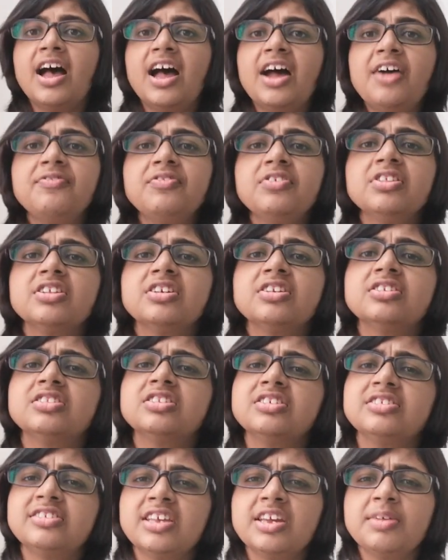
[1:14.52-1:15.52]
After that,
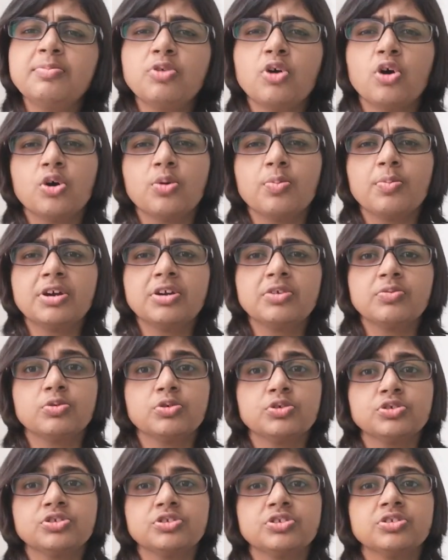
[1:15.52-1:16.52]
the same document
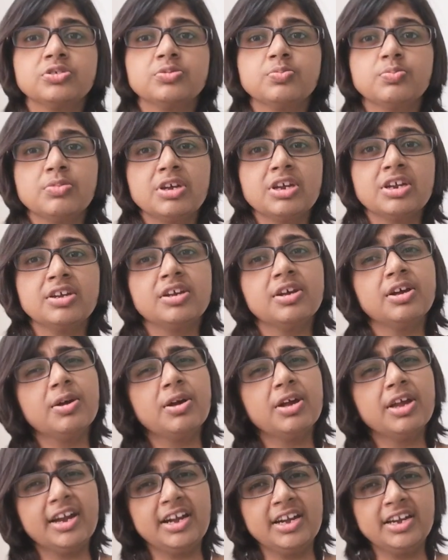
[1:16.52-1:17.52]
was
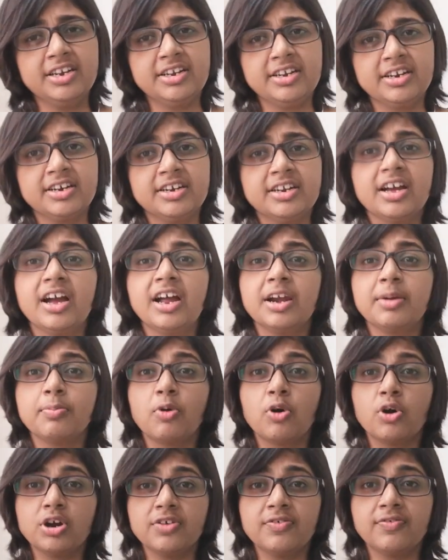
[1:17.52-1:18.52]
edited and
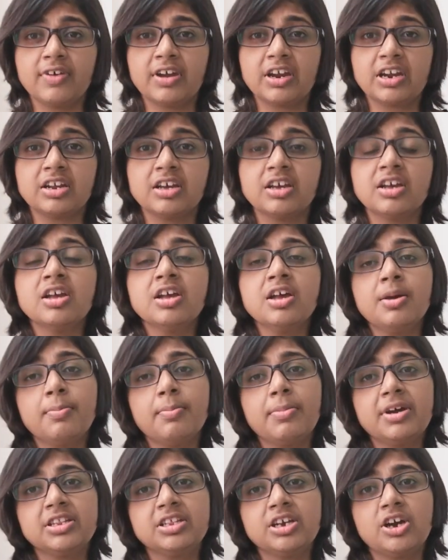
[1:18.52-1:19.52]
modified
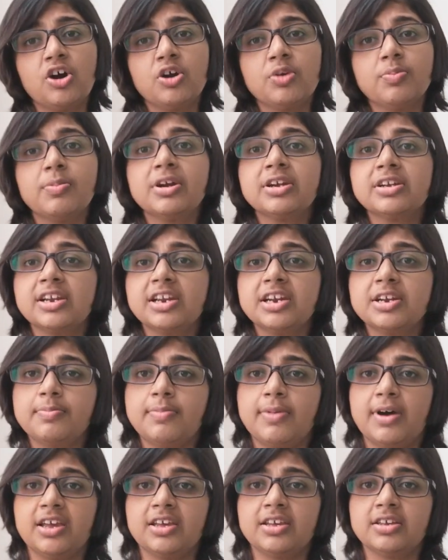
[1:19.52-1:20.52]
by the government
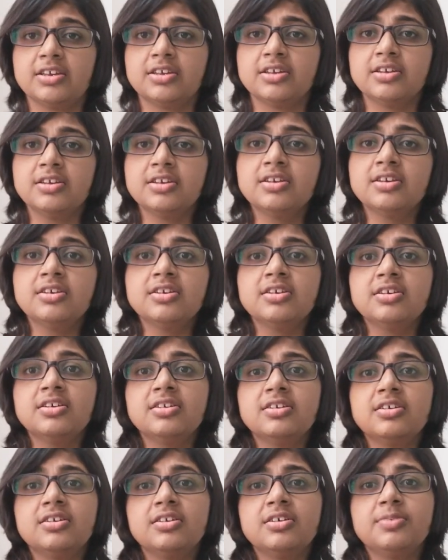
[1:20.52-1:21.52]
led by
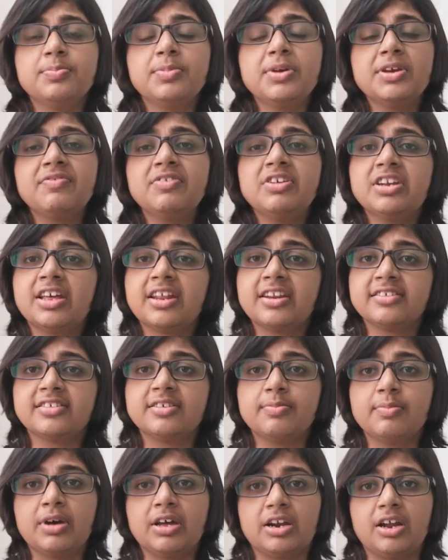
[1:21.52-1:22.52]
P.V.
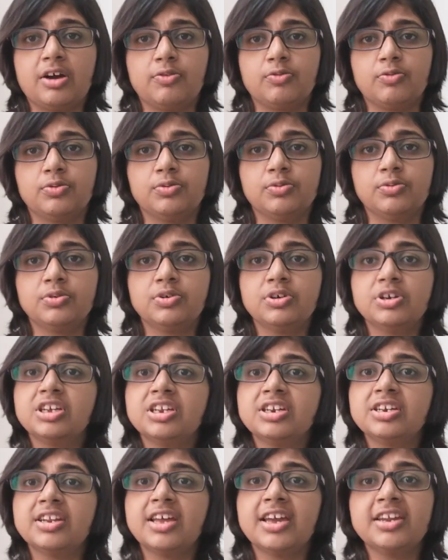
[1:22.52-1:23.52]
Narasimha Rao
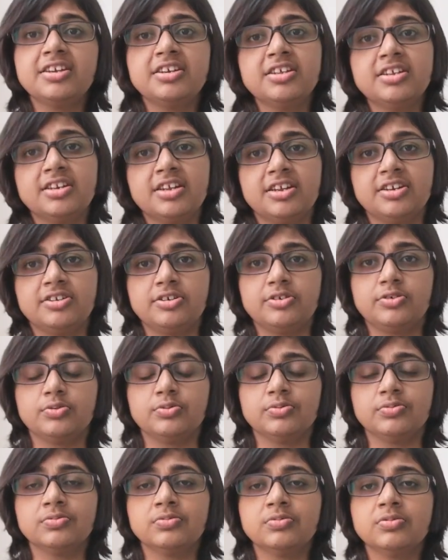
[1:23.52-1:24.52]
in
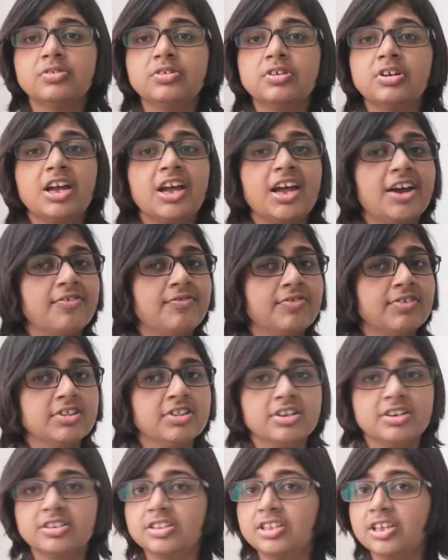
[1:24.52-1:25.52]
1992. After
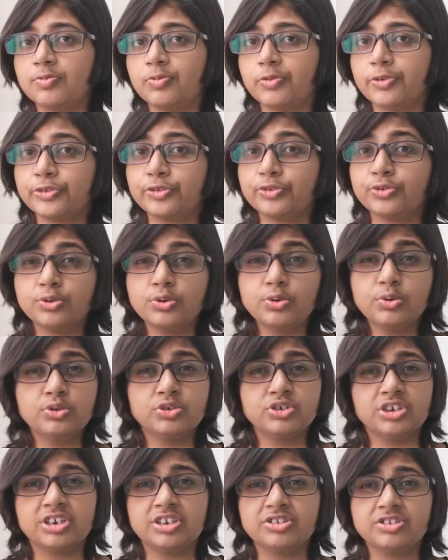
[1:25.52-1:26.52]
that, there was
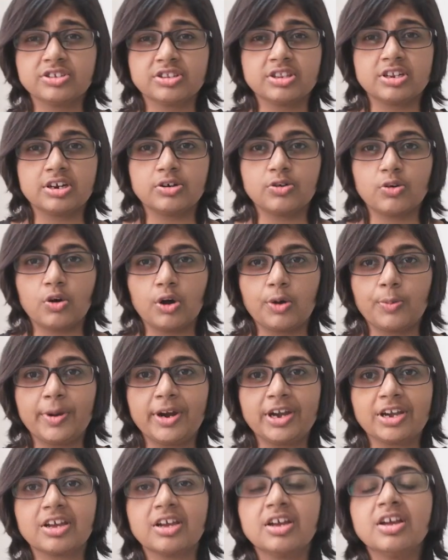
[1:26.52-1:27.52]
no change in the
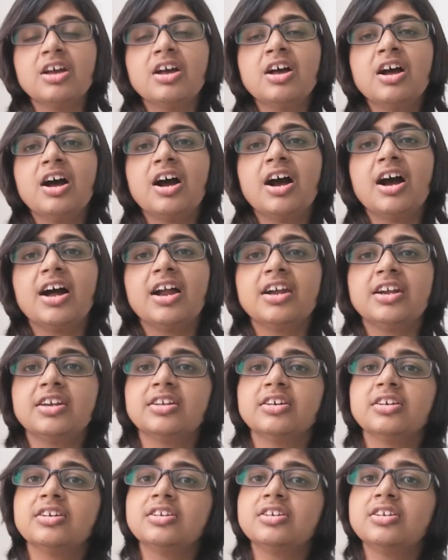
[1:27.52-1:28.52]
document,
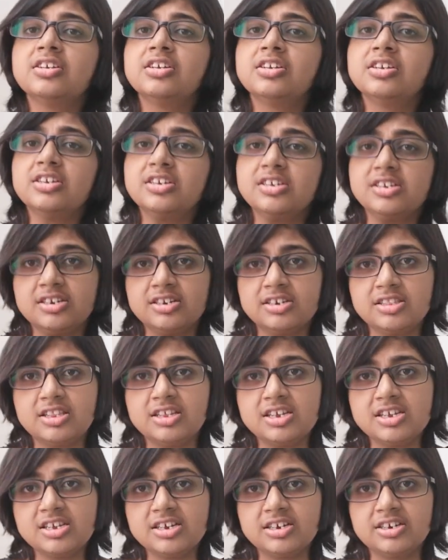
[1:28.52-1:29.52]
and in
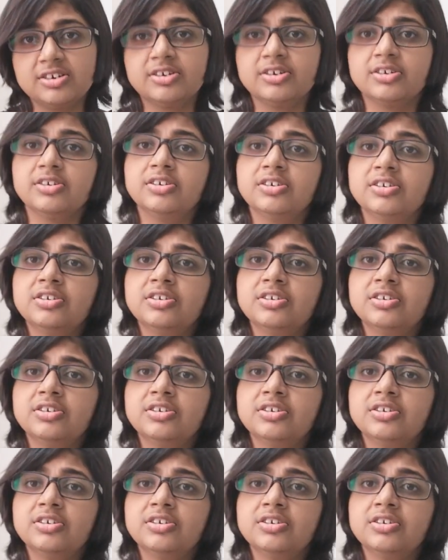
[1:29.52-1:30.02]
the year